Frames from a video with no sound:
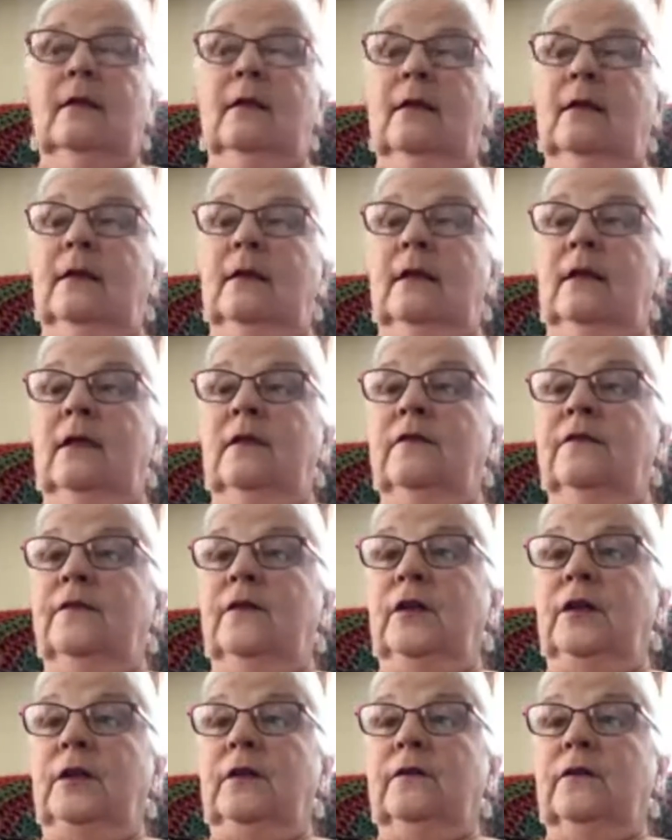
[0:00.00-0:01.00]
and
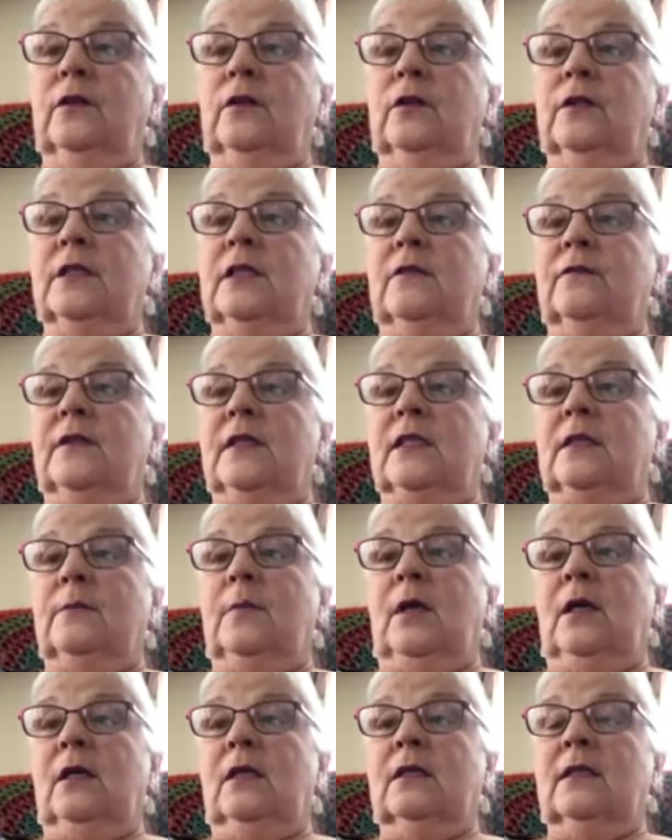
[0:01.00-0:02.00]
fun, of course, if it's a
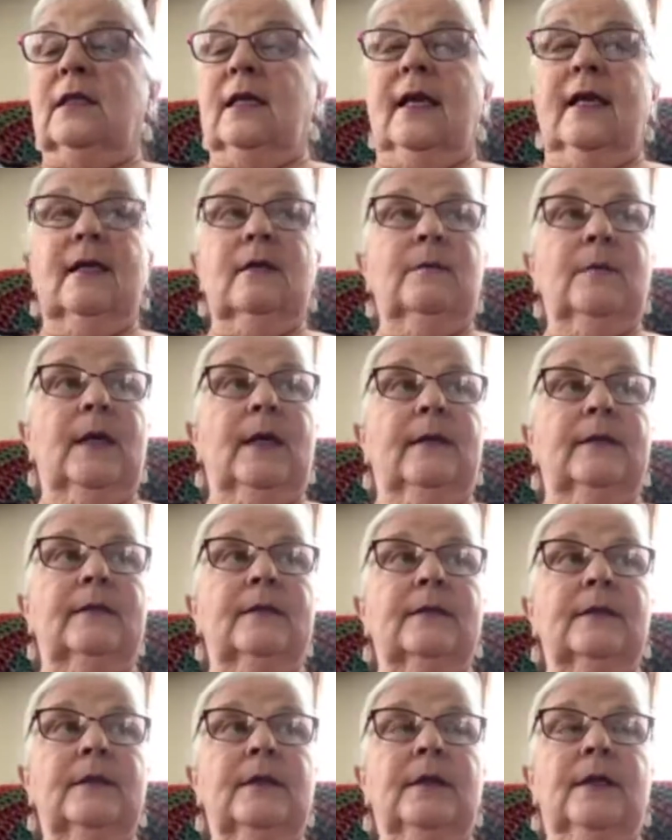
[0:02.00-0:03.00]
party
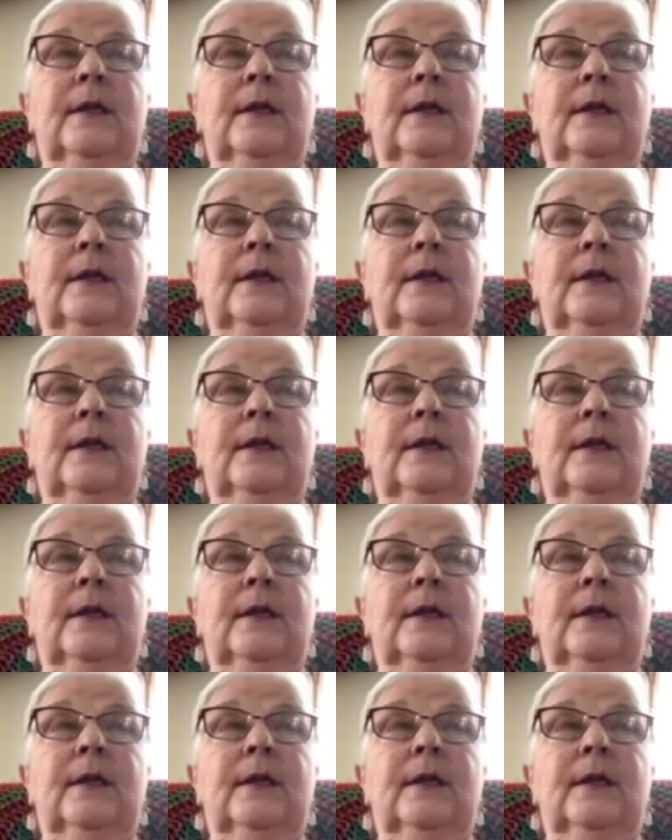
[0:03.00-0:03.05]
headband.